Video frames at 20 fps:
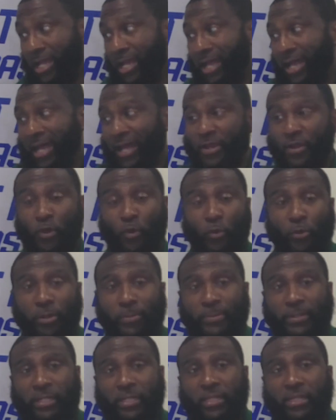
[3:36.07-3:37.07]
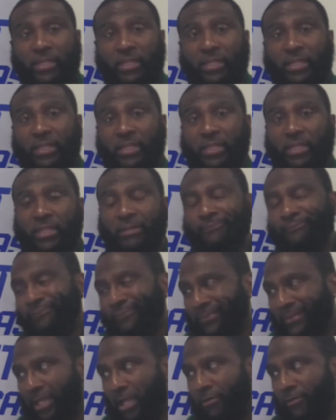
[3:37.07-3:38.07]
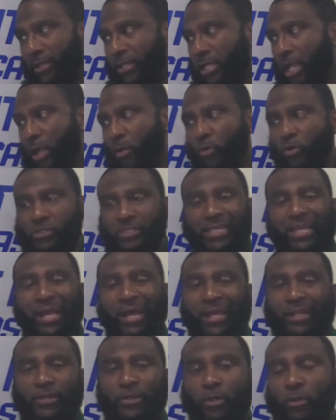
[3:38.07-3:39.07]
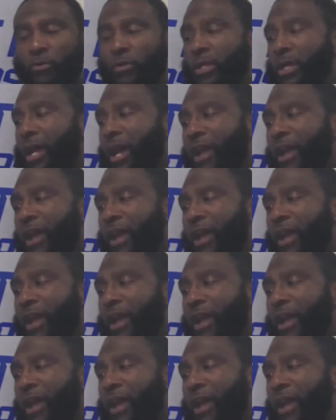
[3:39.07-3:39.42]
I know women, all right, I won't say I know.